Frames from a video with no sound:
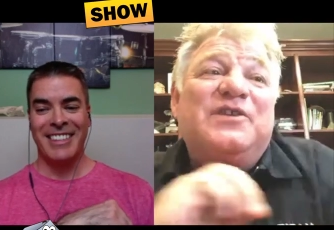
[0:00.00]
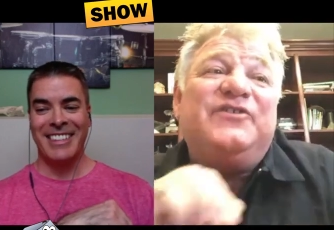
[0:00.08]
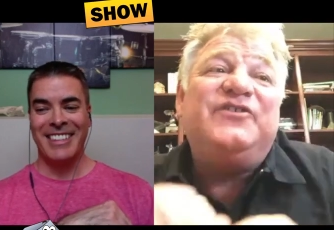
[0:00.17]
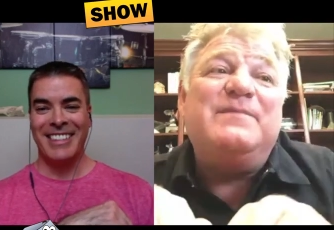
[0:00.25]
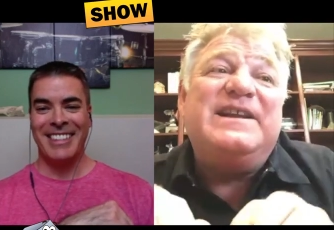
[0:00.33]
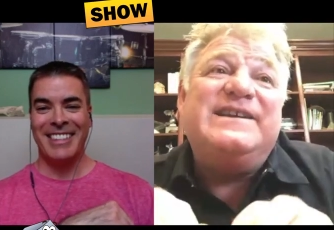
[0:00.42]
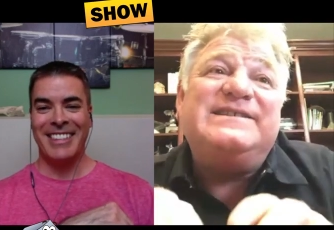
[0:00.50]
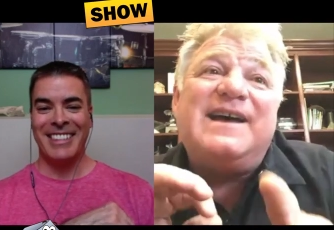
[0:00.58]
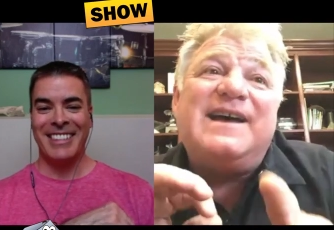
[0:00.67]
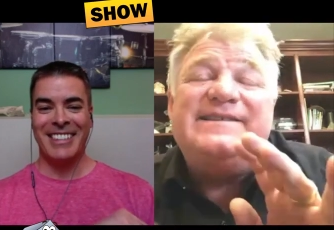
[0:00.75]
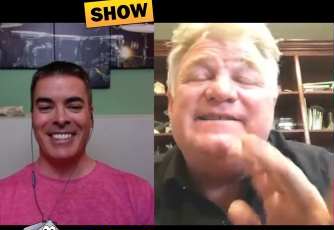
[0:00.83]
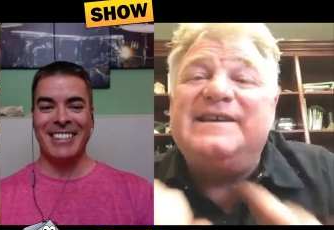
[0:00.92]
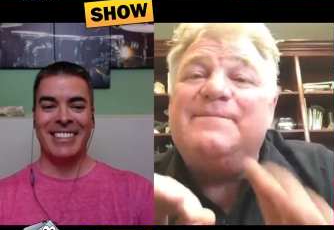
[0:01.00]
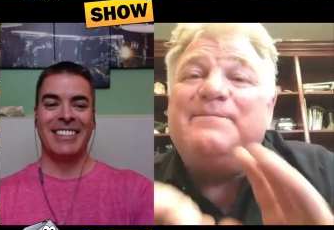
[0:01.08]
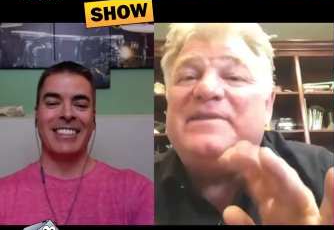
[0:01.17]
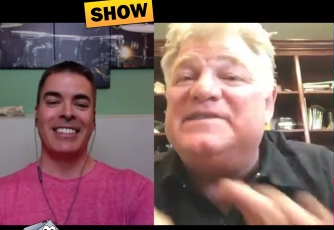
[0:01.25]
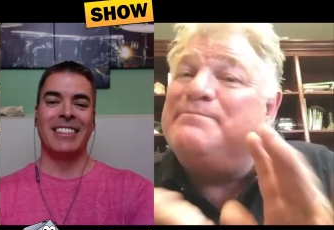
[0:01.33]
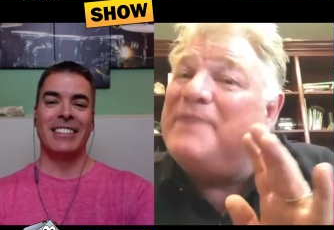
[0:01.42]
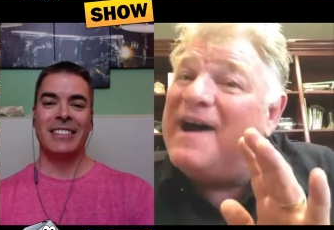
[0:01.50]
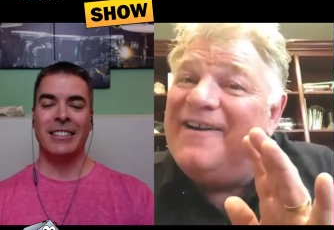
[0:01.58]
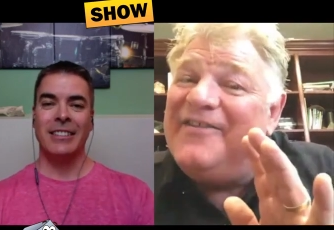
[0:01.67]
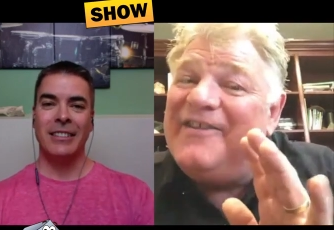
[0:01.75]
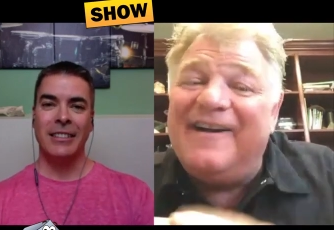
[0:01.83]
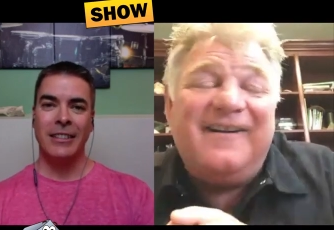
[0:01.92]
Speaker 1: Once somebody signs up as a
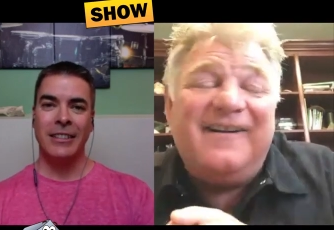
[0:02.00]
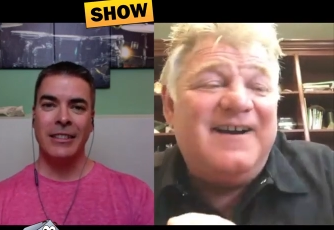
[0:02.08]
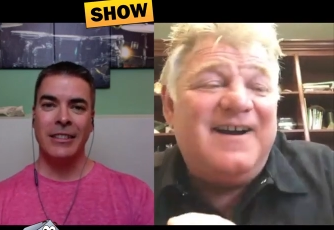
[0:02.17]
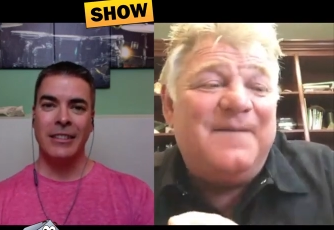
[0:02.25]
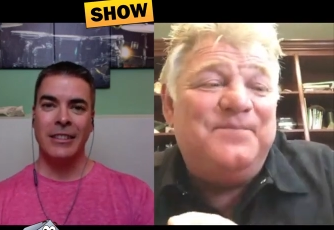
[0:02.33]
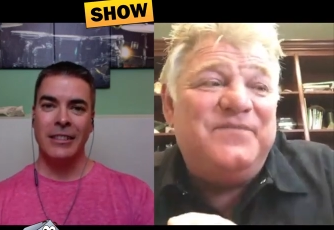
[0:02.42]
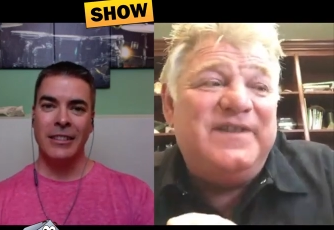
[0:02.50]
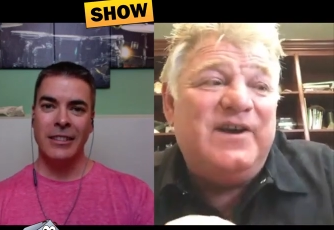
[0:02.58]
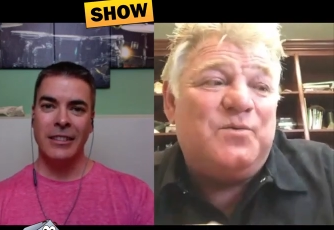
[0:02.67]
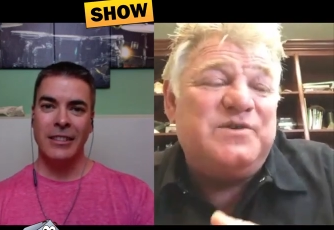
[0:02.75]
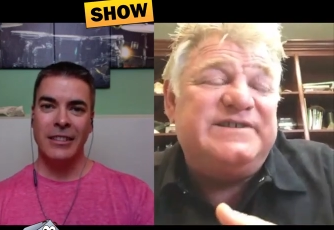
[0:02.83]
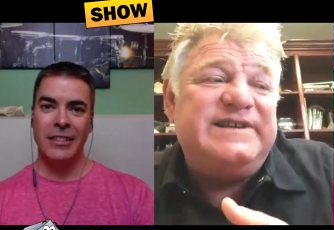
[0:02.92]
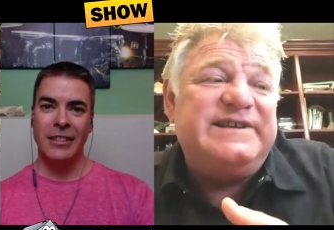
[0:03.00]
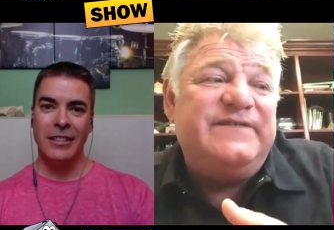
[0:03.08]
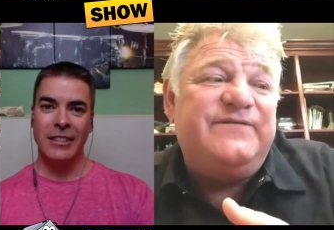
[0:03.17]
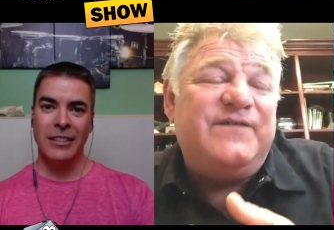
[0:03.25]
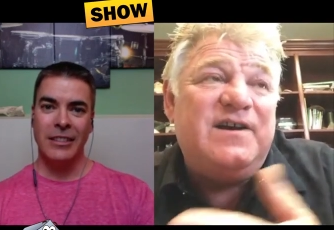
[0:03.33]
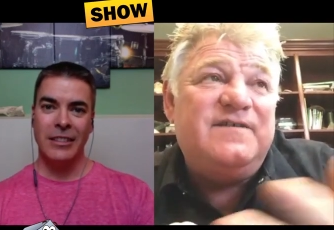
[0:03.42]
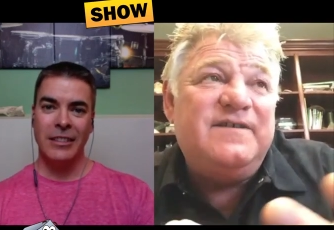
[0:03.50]
buyer there, they'll receive